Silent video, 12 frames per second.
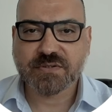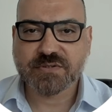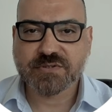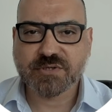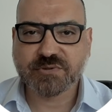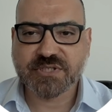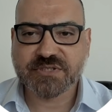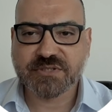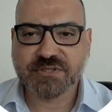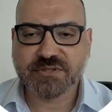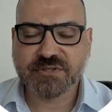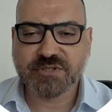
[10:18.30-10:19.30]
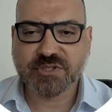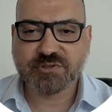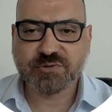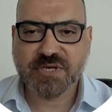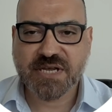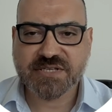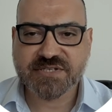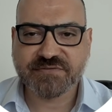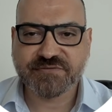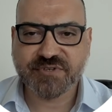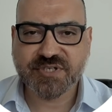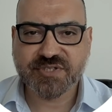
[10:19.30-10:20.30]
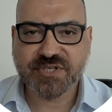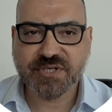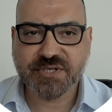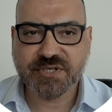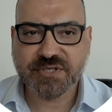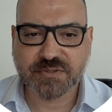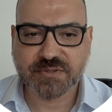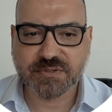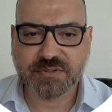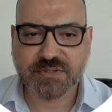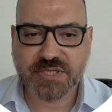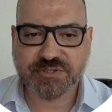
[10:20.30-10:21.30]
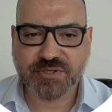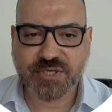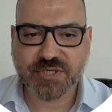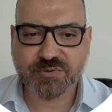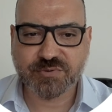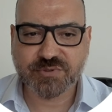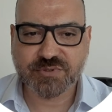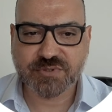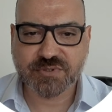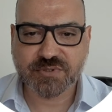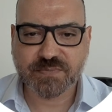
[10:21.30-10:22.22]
So the tool has a free tier that you can use.